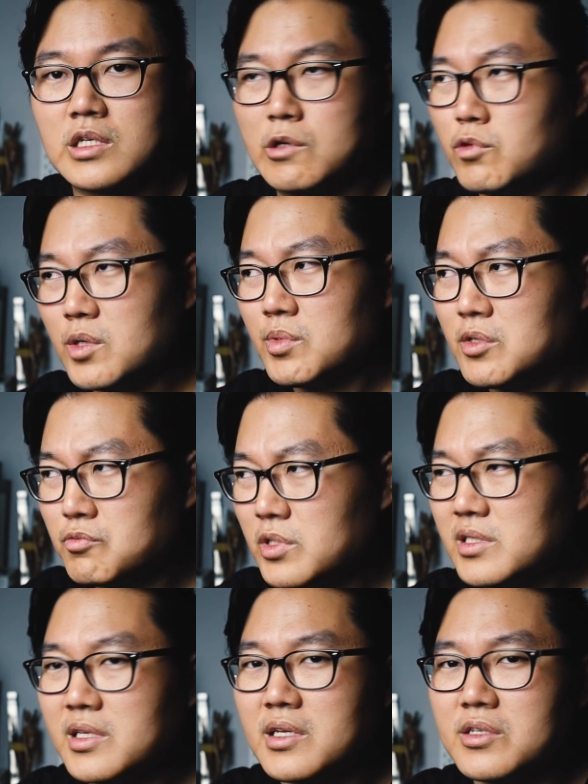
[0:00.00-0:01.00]
It would have been
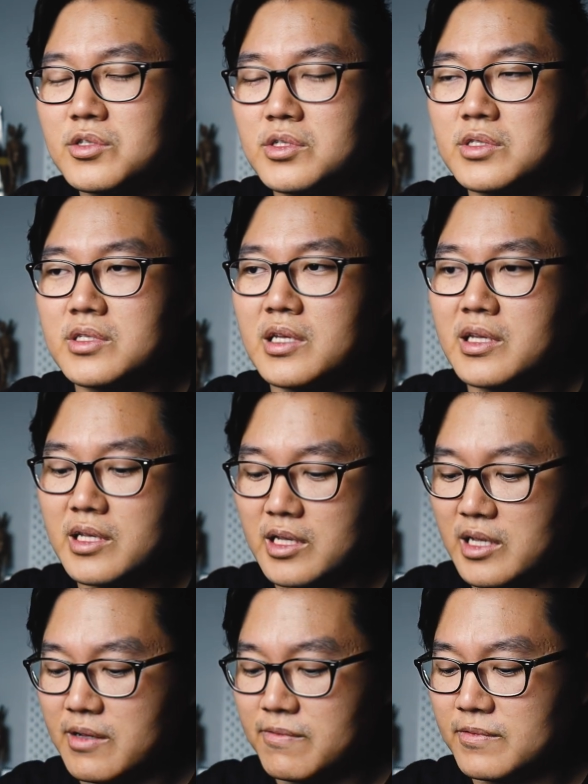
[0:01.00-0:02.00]
really interesting
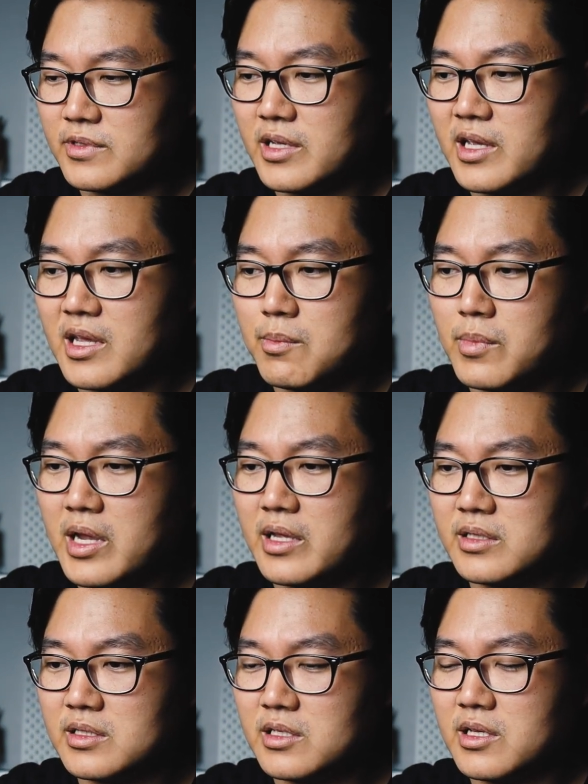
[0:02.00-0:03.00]
if they
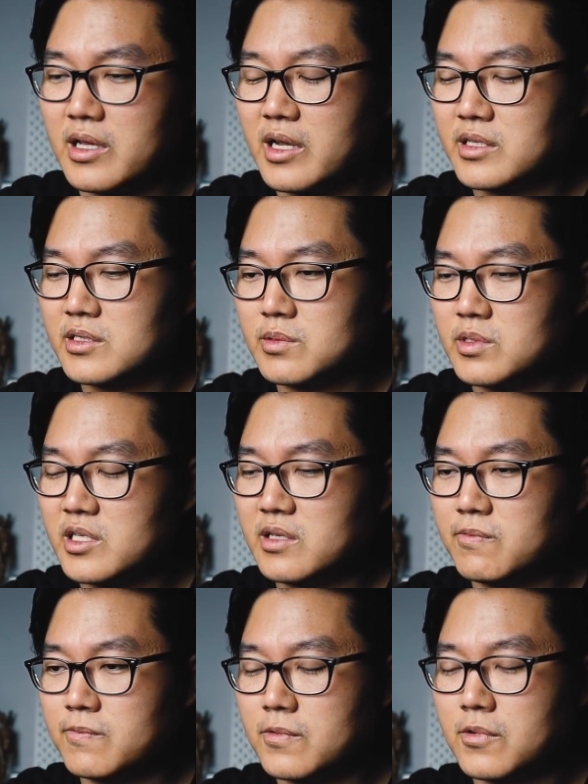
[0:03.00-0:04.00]
made the
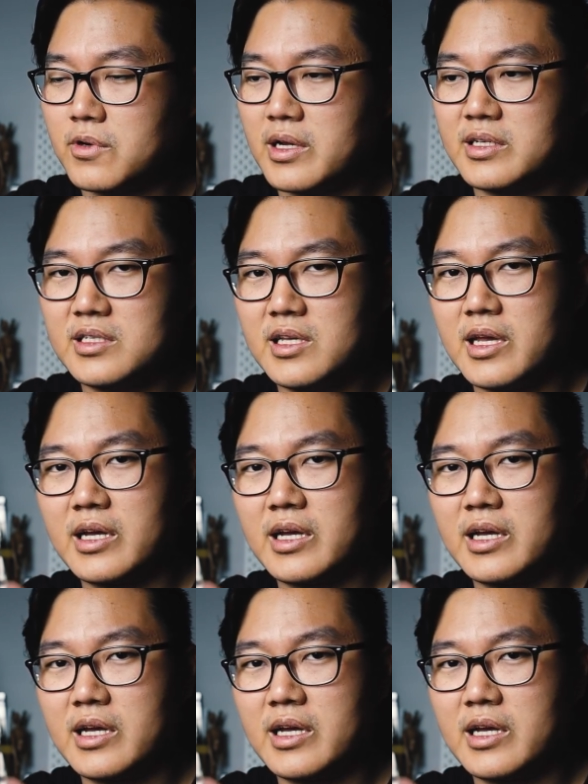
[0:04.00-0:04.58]
X-T4 and the